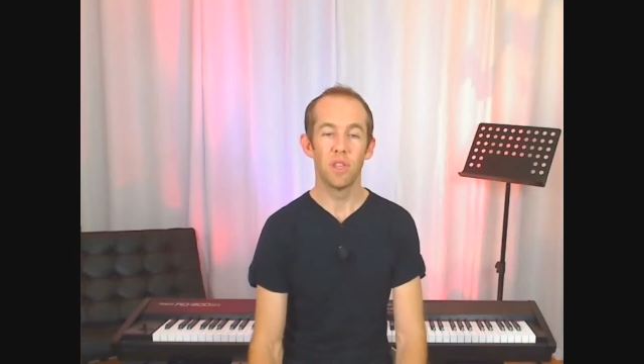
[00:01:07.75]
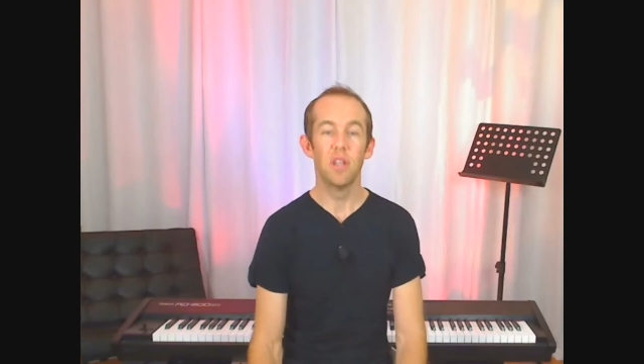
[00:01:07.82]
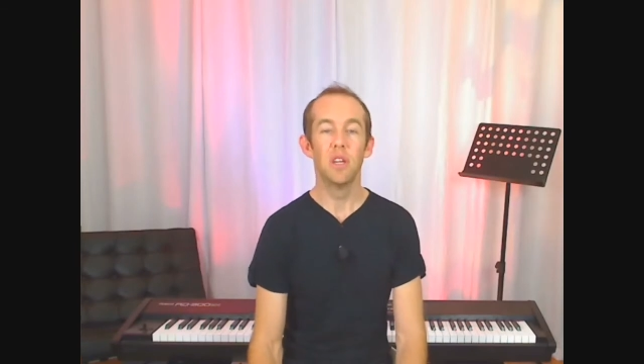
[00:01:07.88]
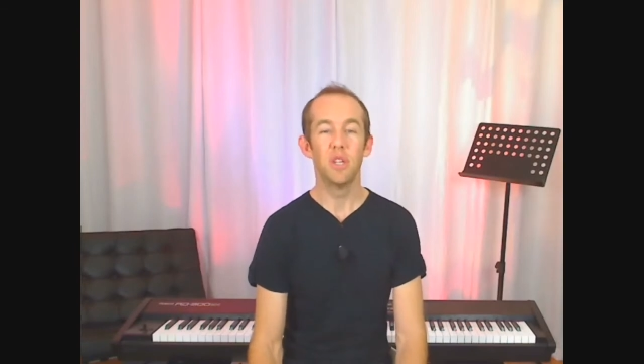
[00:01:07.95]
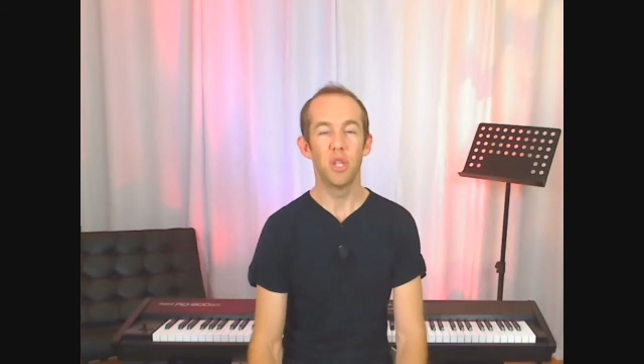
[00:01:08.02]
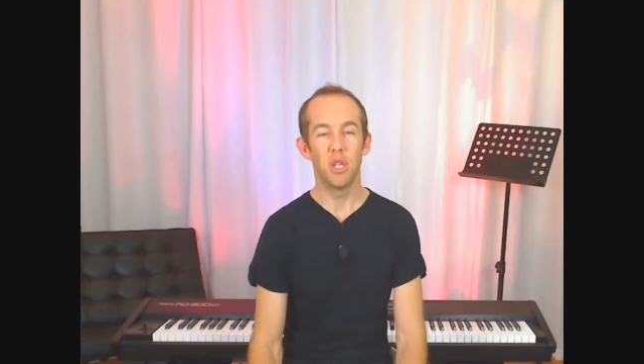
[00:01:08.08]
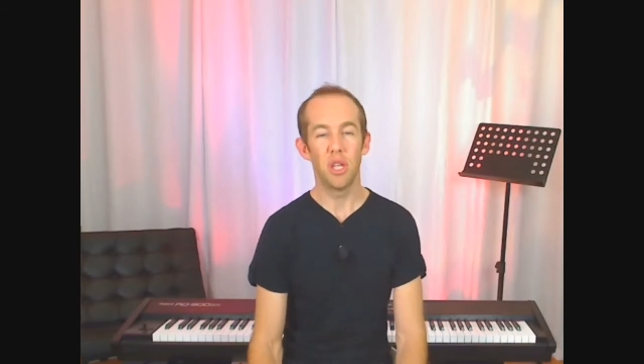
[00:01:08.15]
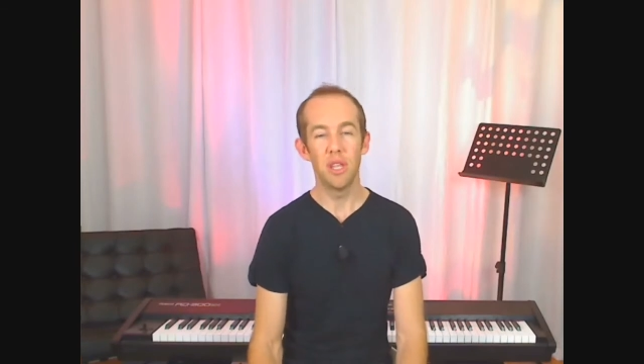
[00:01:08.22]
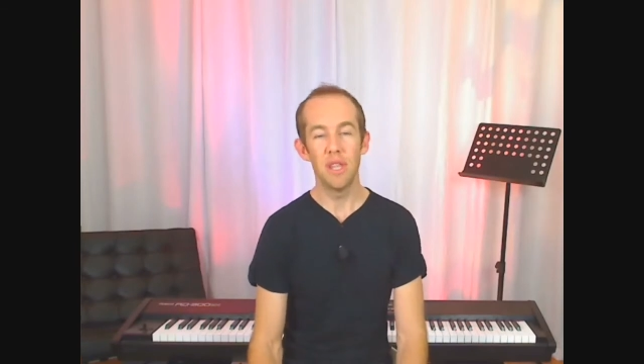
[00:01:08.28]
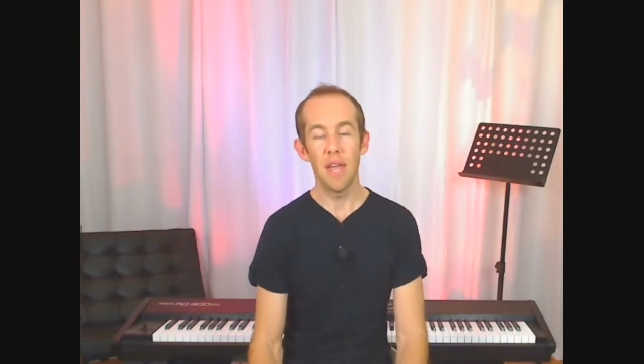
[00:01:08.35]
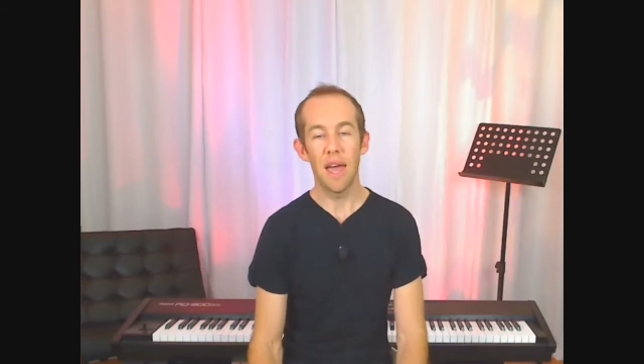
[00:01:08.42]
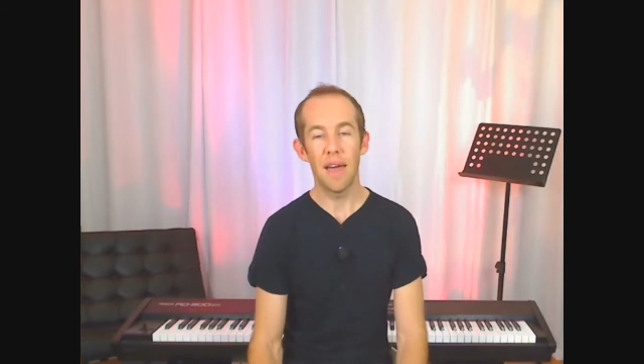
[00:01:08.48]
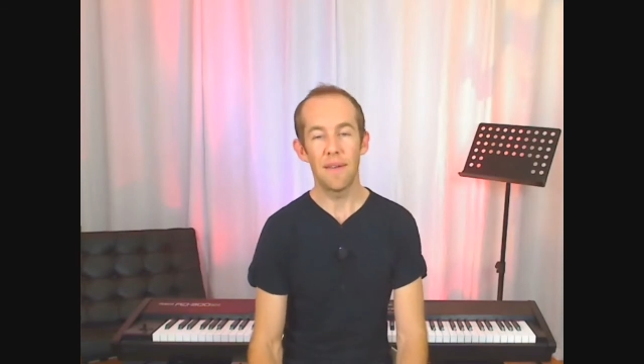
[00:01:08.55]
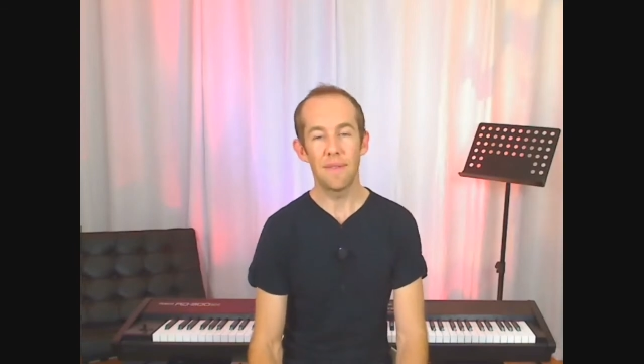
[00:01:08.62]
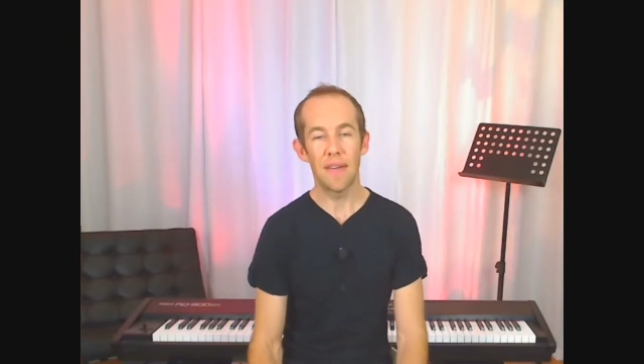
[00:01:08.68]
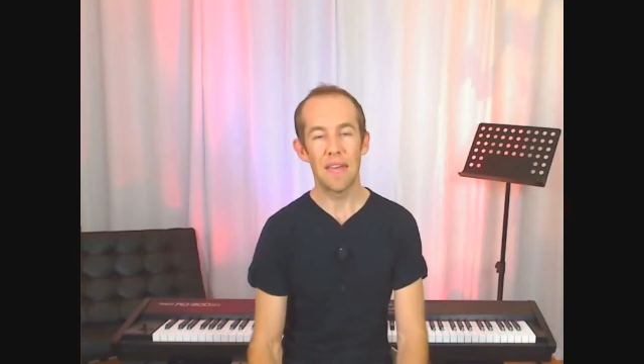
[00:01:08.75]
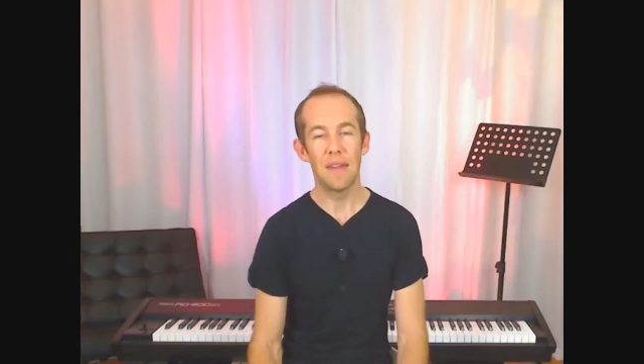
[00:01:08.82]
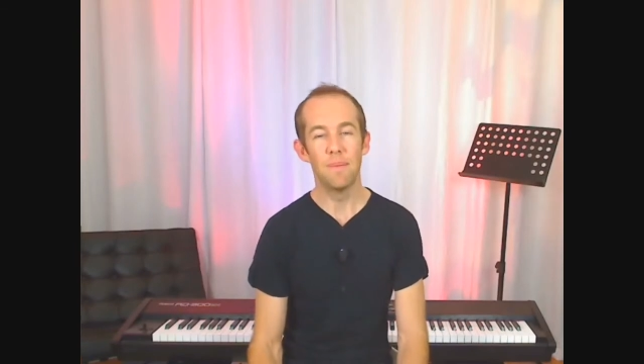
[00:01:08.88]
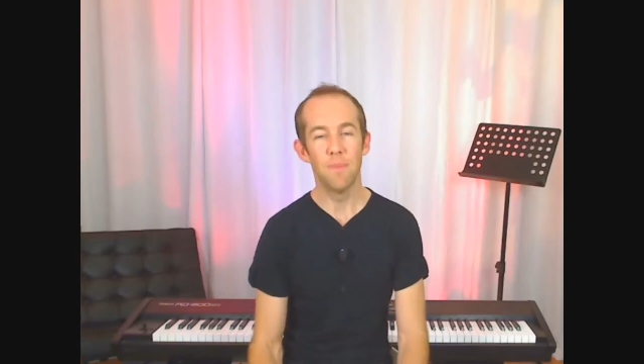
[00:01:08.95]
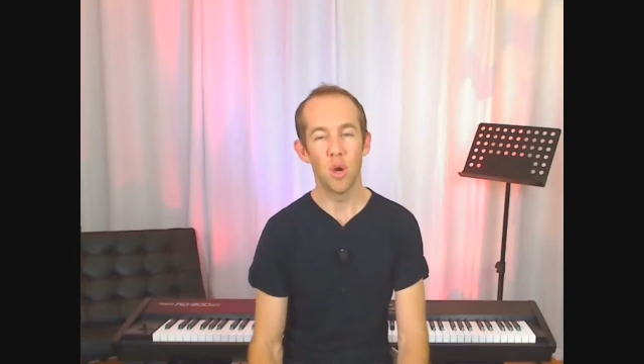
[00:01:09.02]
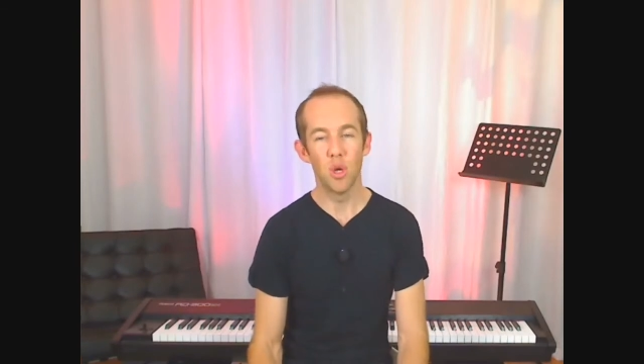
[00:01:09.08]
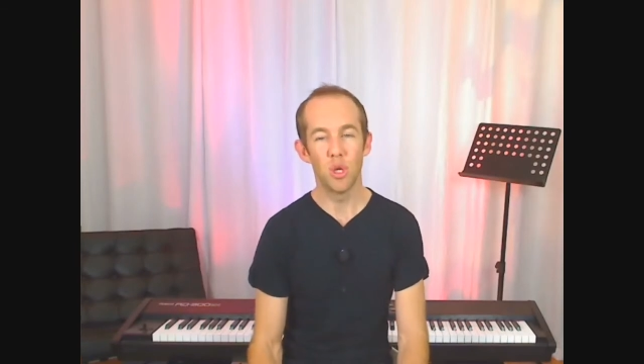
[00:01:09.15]
she didn't have an
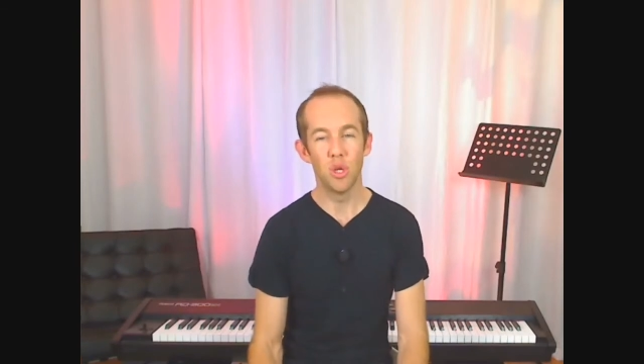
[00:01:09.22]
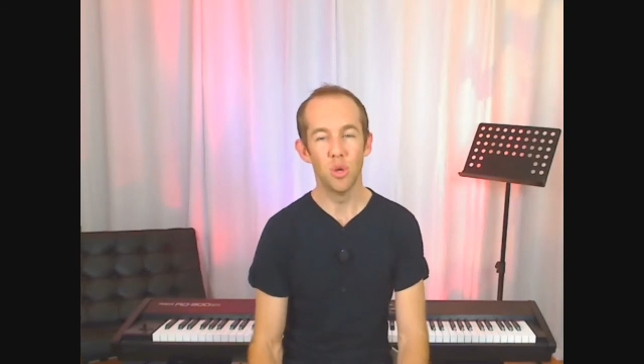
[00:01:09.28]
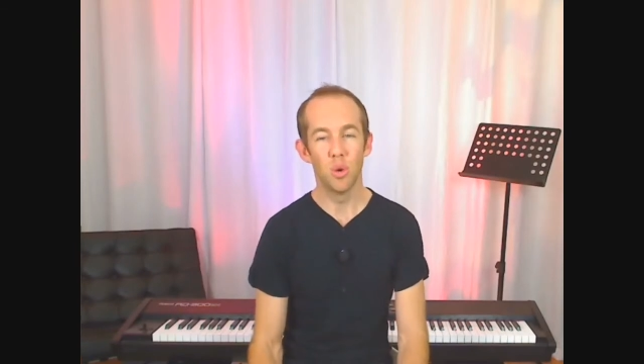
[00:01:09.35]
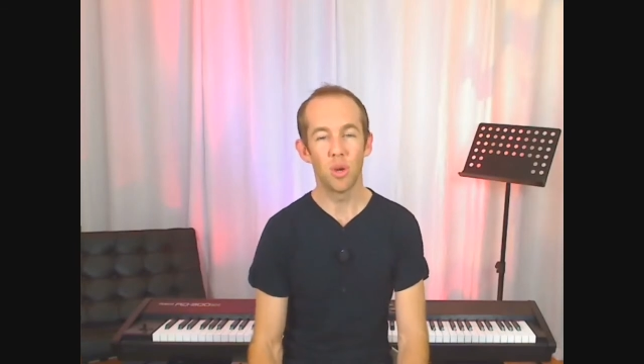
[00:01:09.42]
emotional